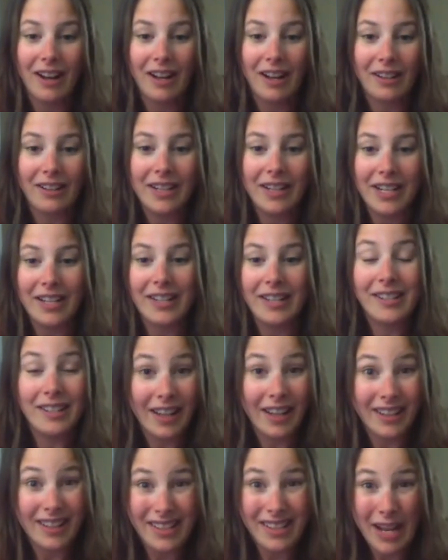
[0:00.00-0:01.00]
need,
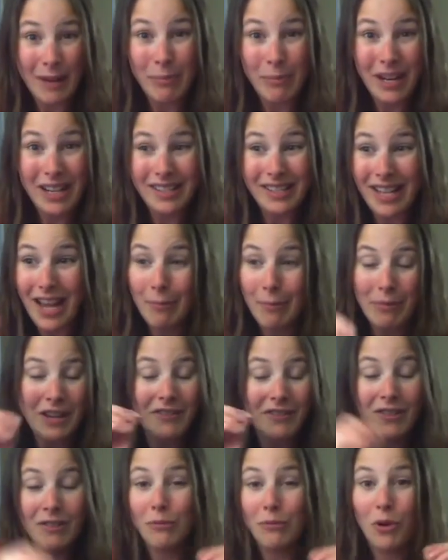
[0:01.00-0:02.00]
like step by step,
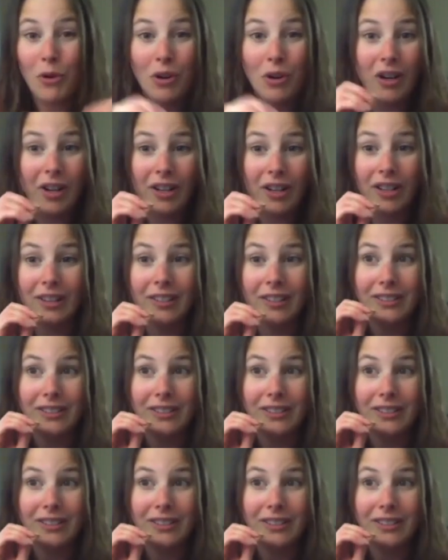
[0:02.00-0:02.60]
even more